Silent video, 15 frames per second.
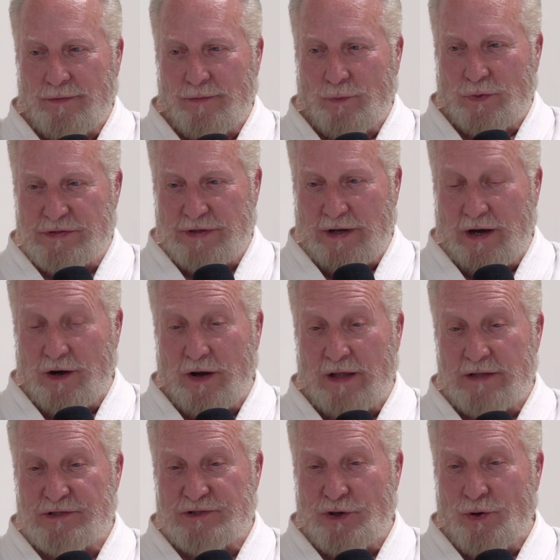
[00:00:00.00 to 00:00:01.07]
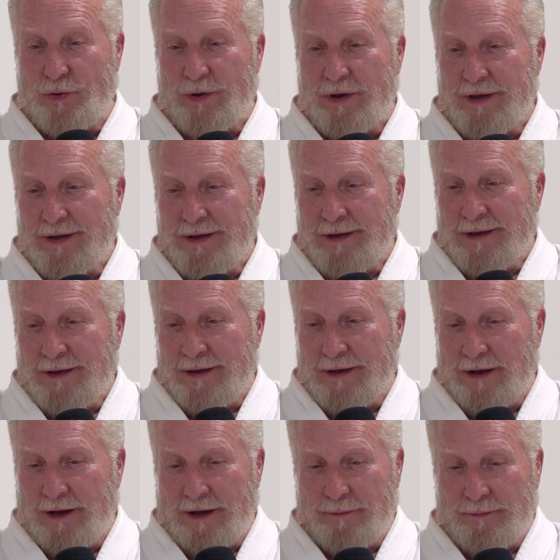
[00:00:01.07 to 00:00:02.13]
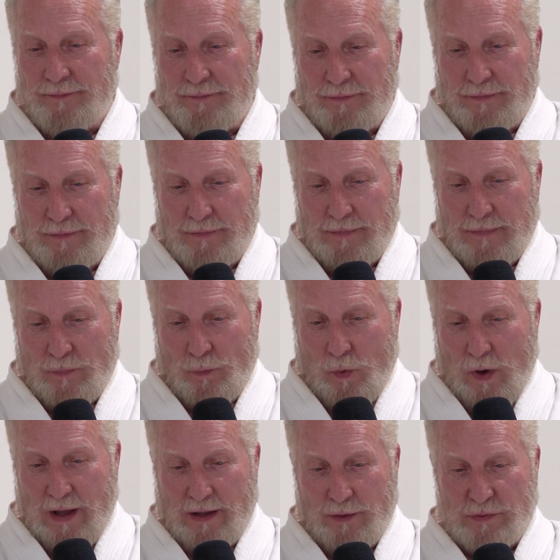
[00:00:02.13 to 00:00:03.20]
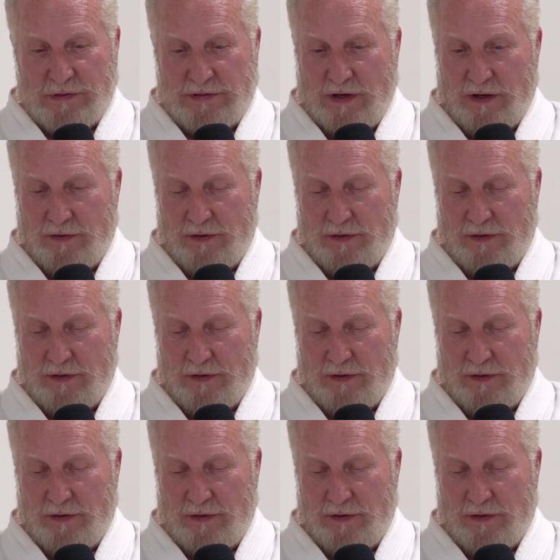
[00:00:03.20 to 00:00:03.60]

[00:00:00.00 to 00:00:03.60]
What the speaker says: was there. And so while I was there,